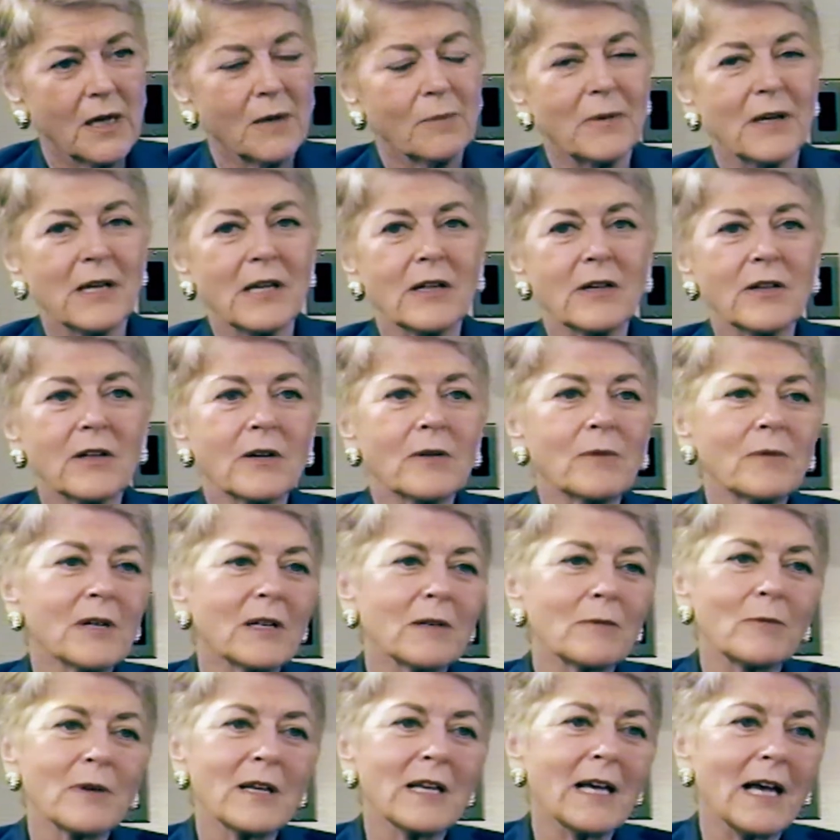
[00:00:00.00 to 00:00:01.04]
But you know
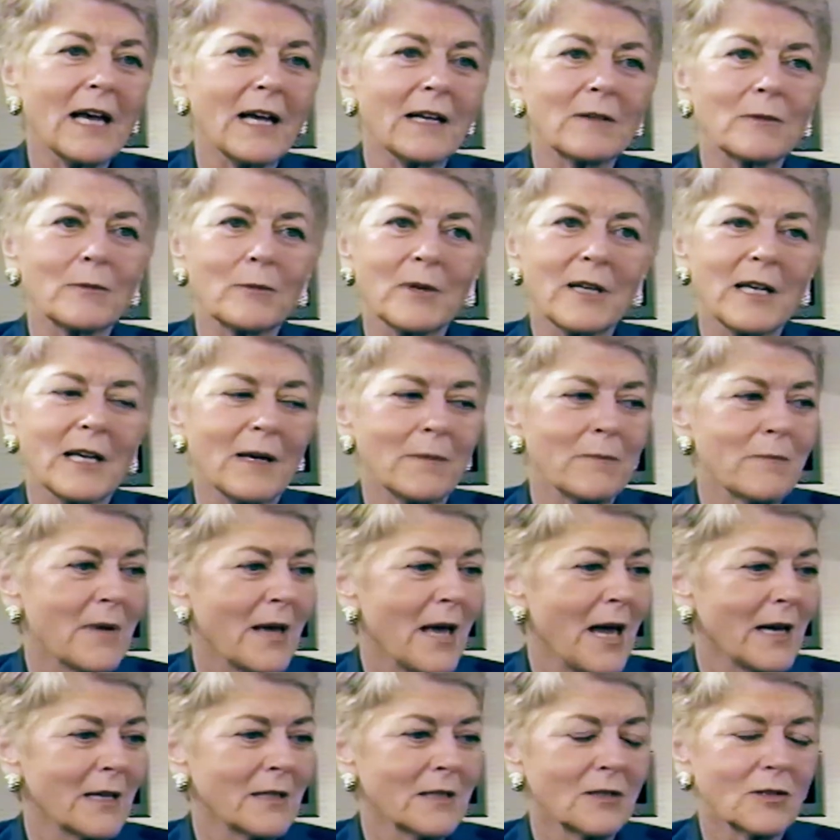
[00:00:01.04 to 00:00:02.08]
what, we had we had
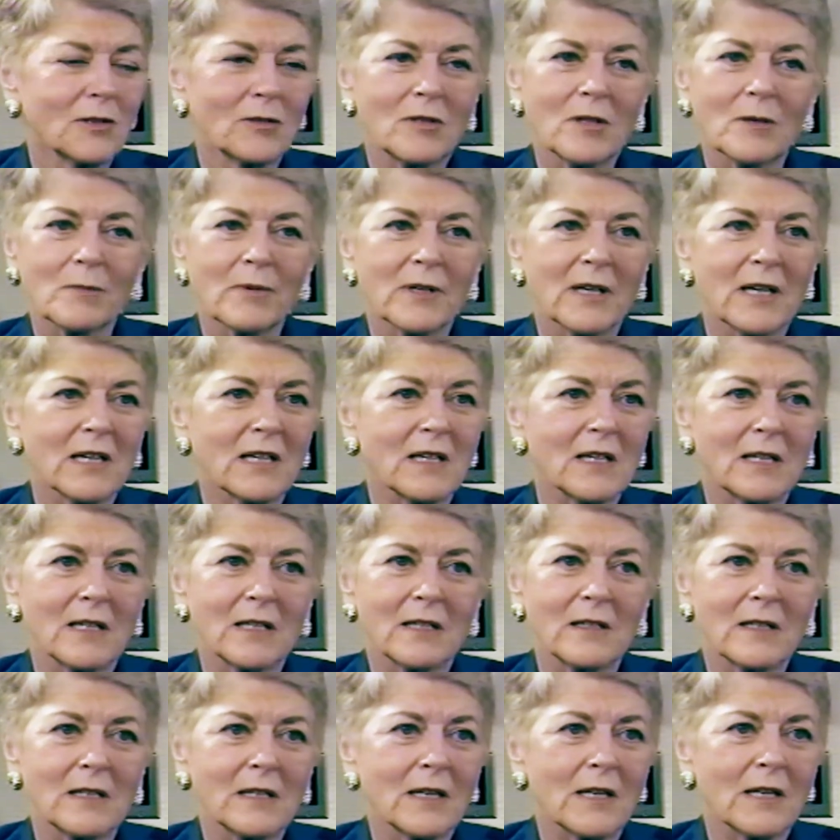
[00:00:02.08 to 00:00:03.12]
Madeleine Albright
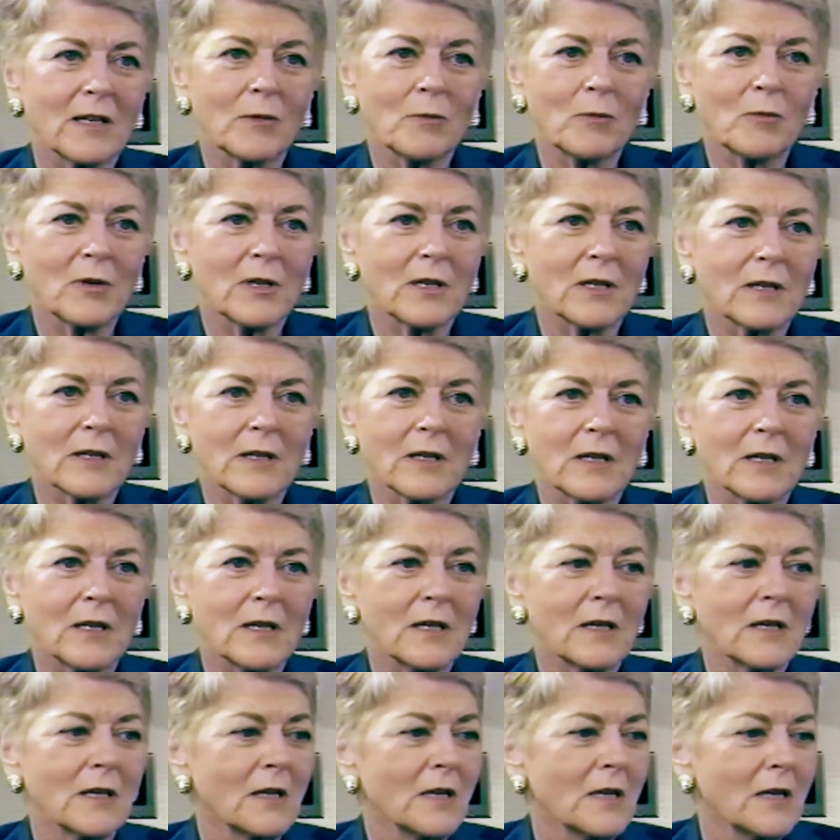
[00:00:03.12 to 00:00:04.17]
in, in one of the